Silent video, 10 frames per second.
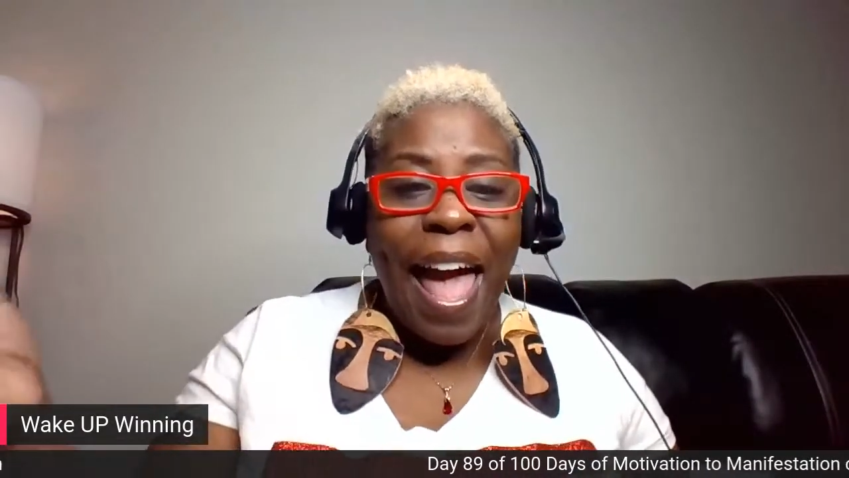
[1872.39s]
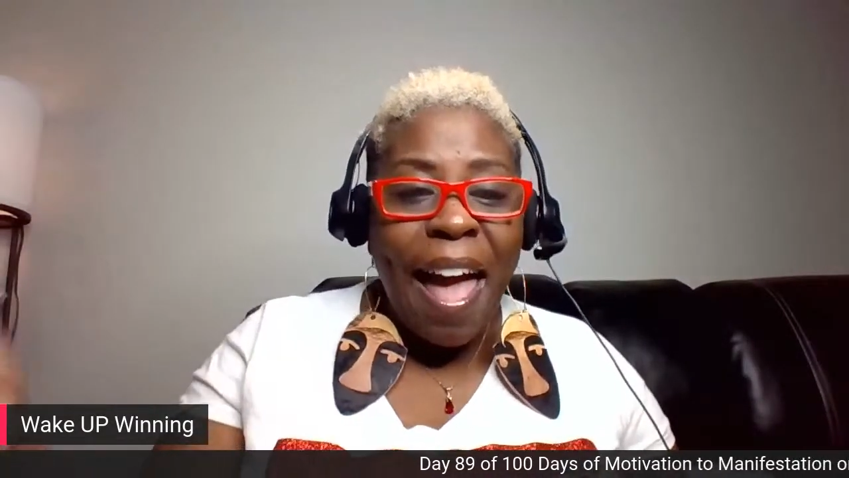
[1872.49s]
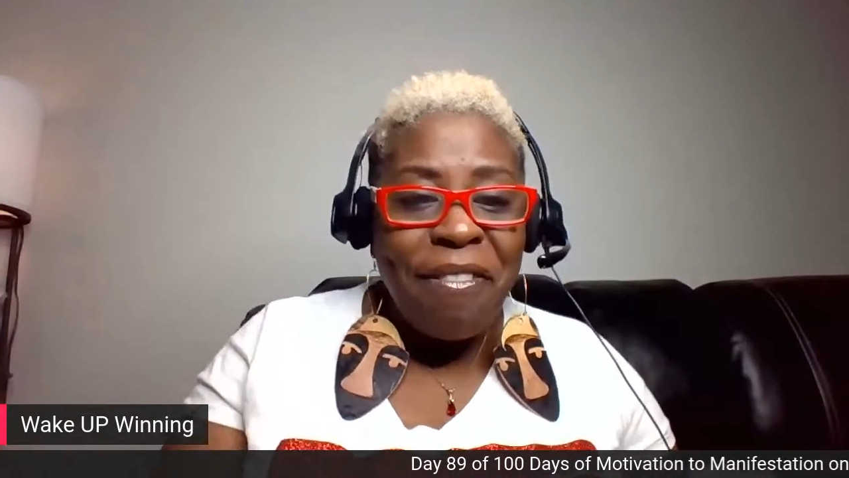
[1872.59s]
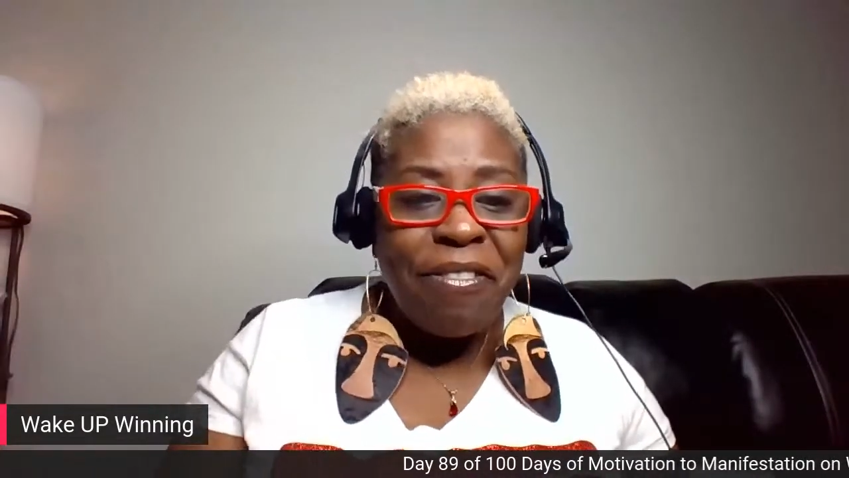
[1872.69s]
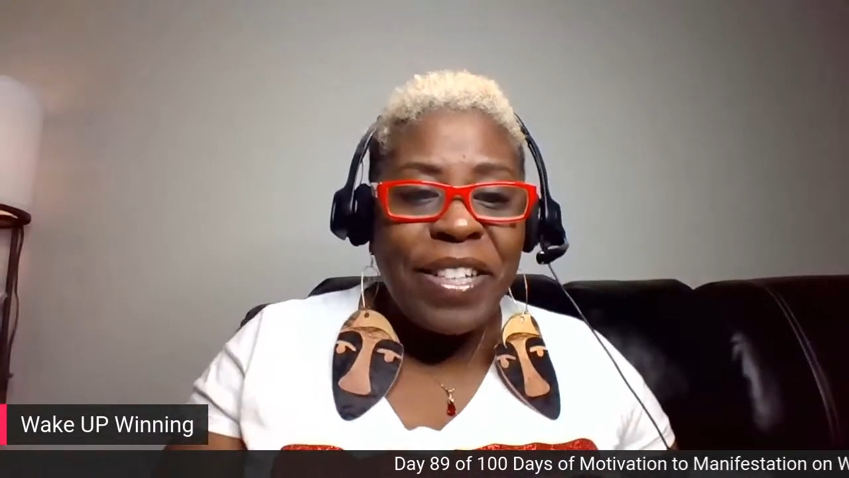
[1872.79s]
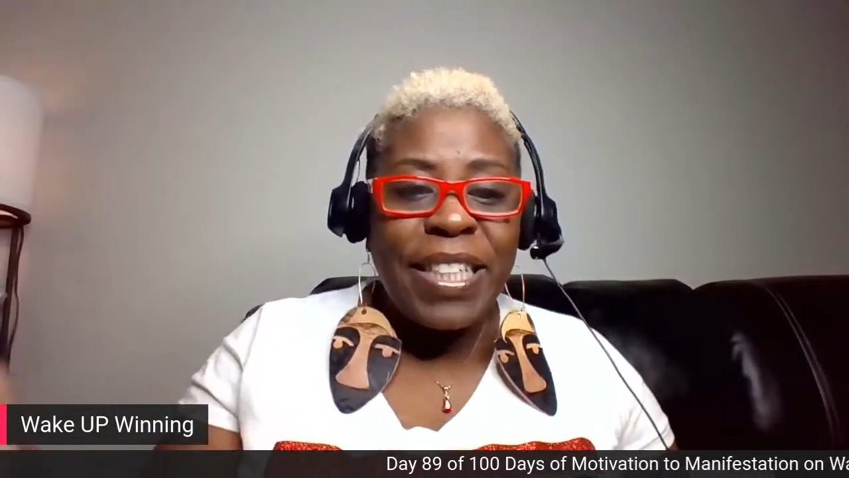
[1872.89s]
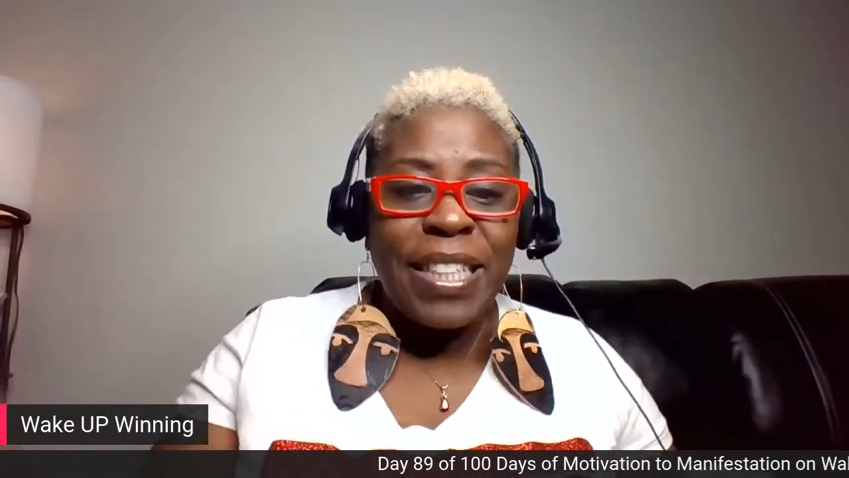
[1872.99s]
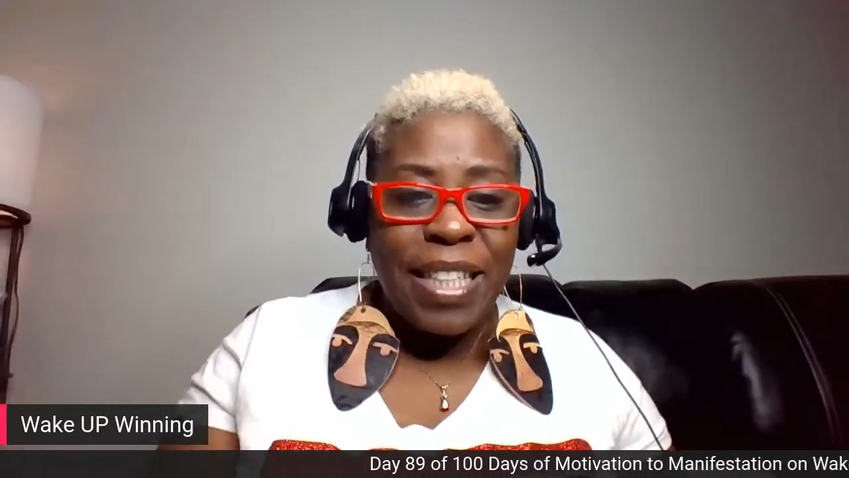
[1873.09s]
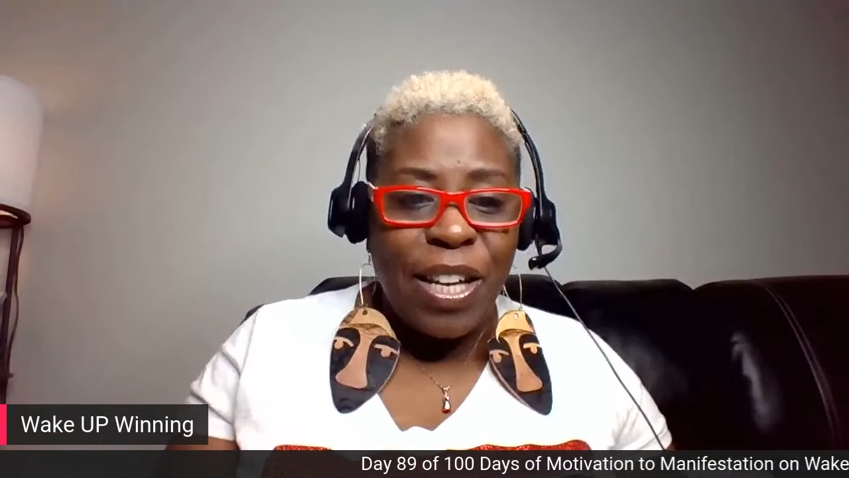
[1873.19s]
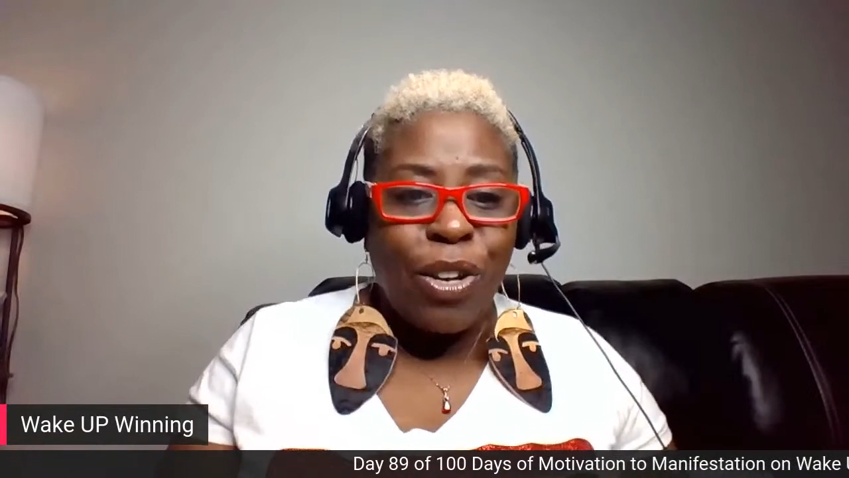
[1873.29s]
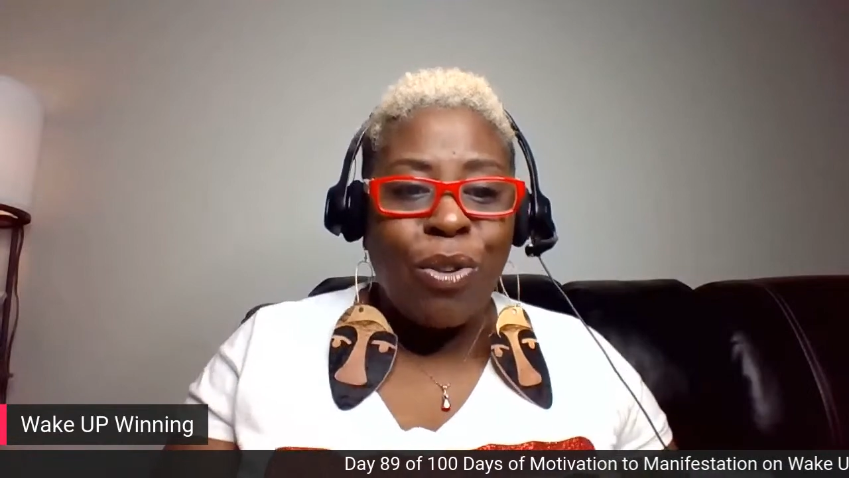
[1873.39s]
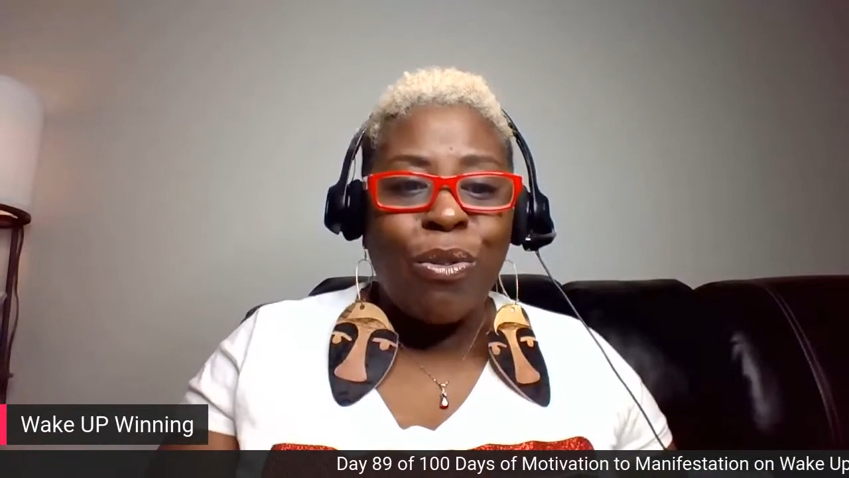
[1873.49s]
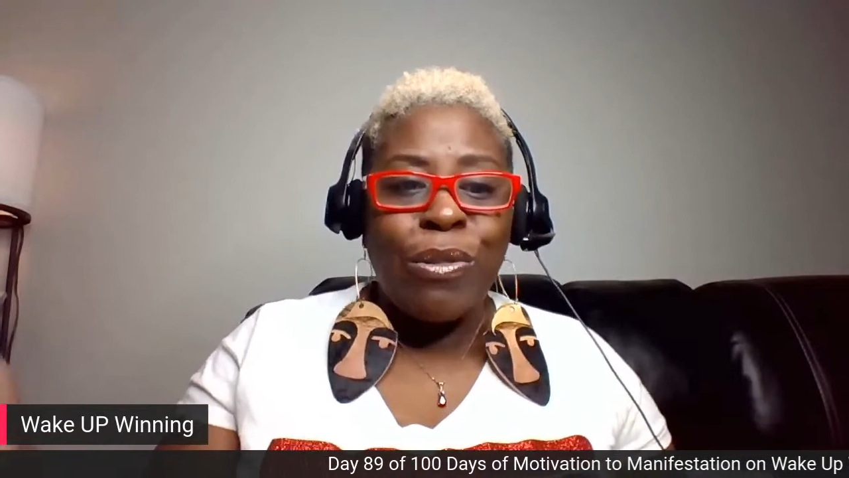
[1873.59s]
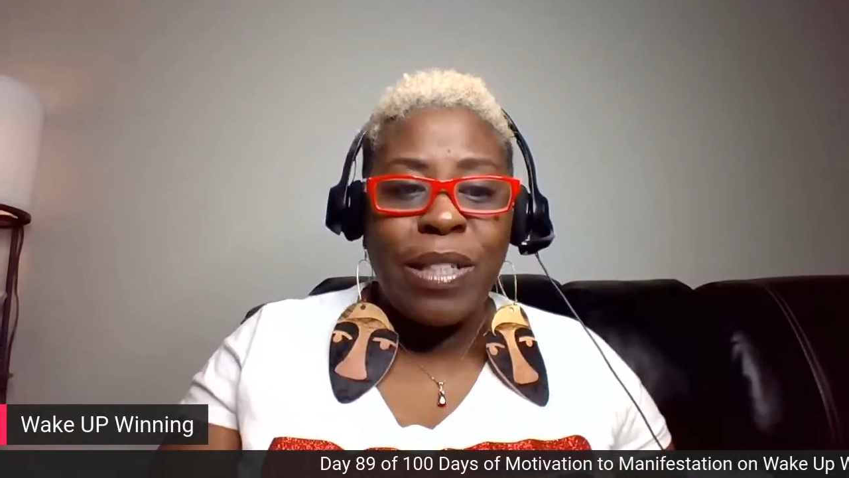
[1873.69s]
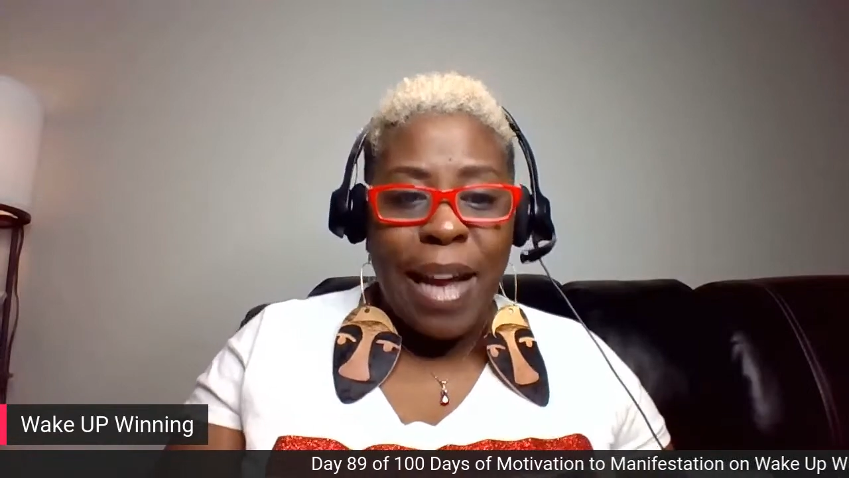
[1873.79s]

every single